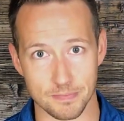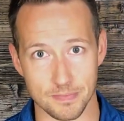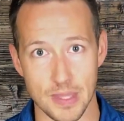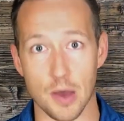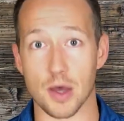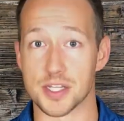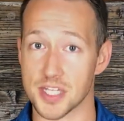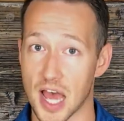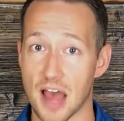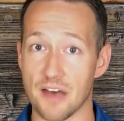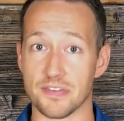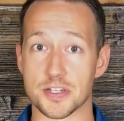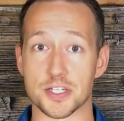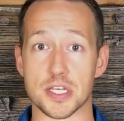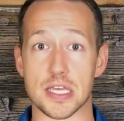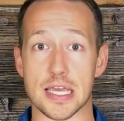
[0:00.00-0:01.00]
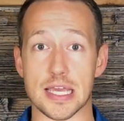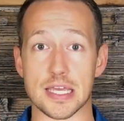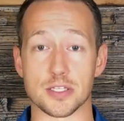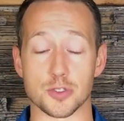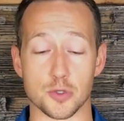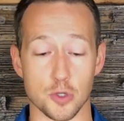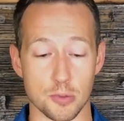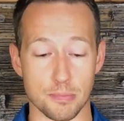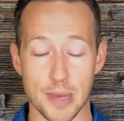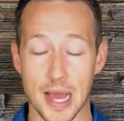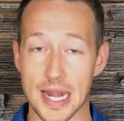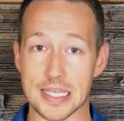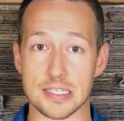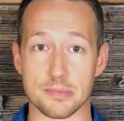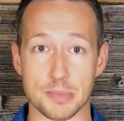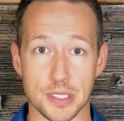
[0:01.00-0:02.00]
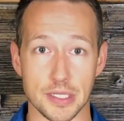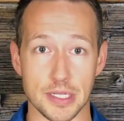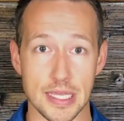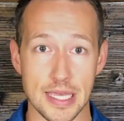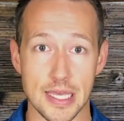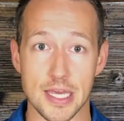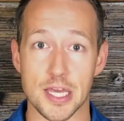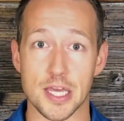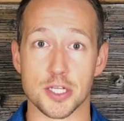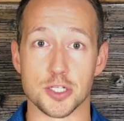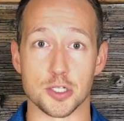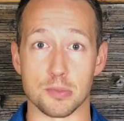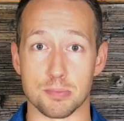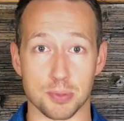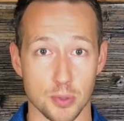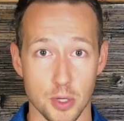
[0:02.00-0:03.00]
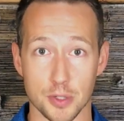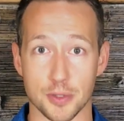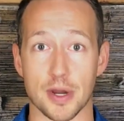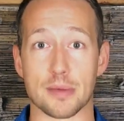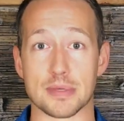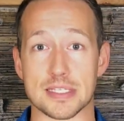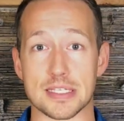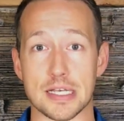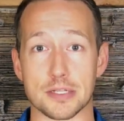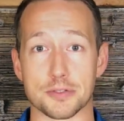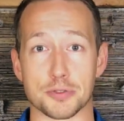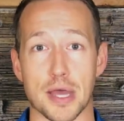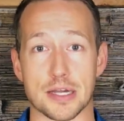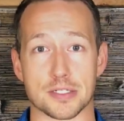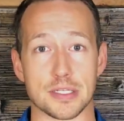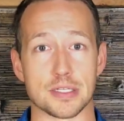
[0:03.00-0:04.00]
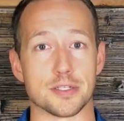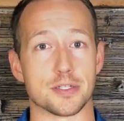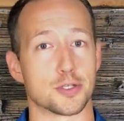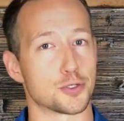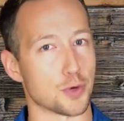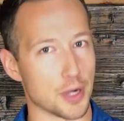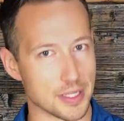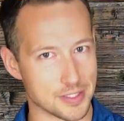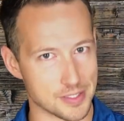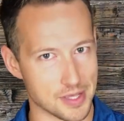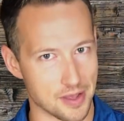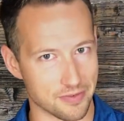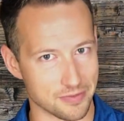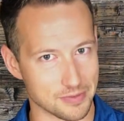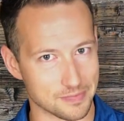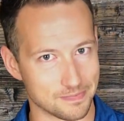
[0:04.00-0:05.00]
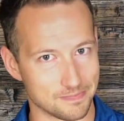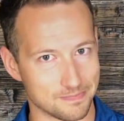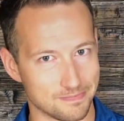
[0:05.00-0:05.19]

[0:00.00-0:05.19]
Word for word: Now, autophagy is your body's ability to program a cell to actually destroy itself.